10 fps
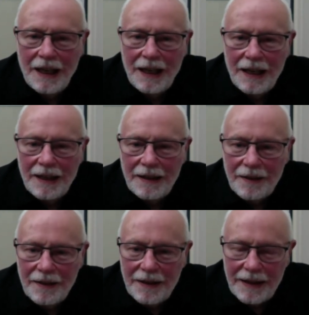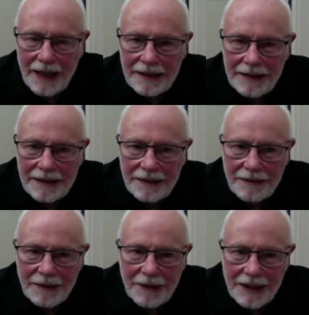Uh, that's
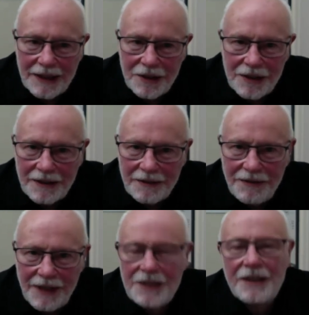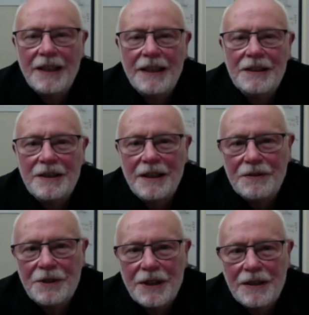is fascinating
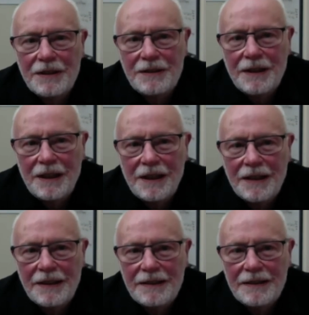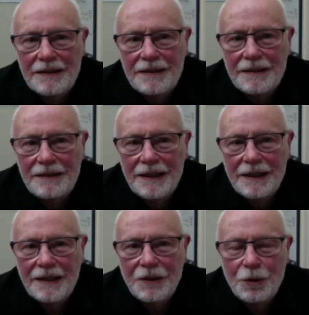stuff, Joe. I
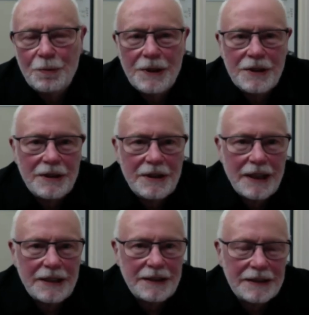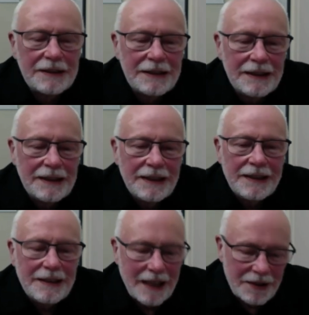think your presentation
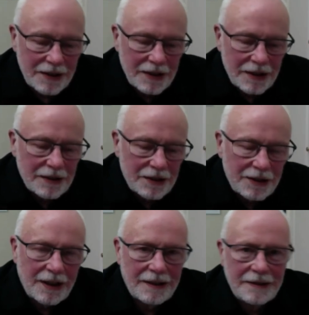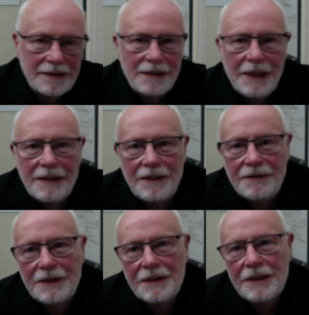doesn't show the amount of
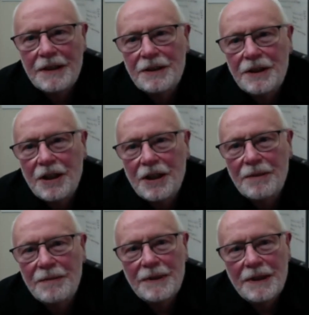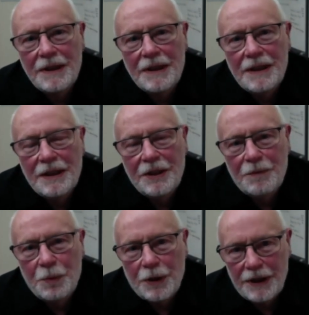effort and time
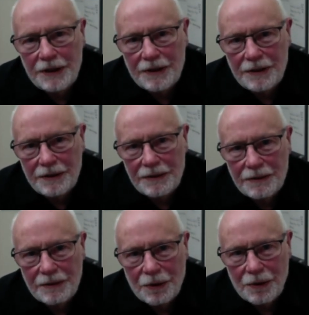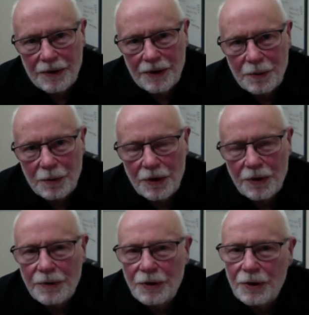you've put into all of this
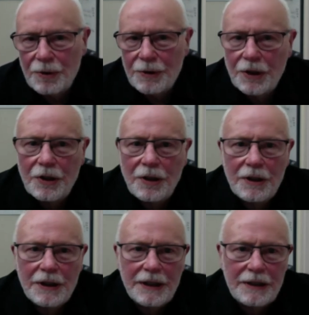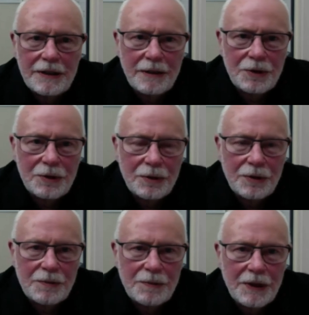work with you and your colleagues. I'm sure
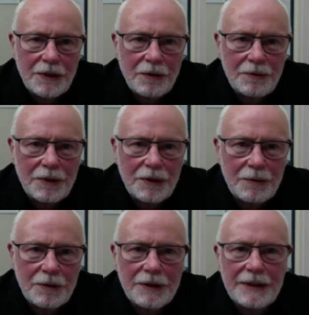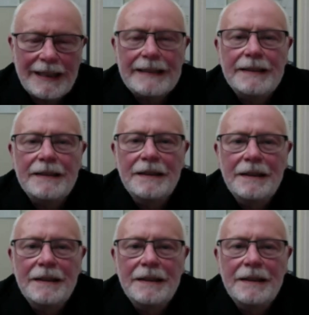there's been an awful lot of work done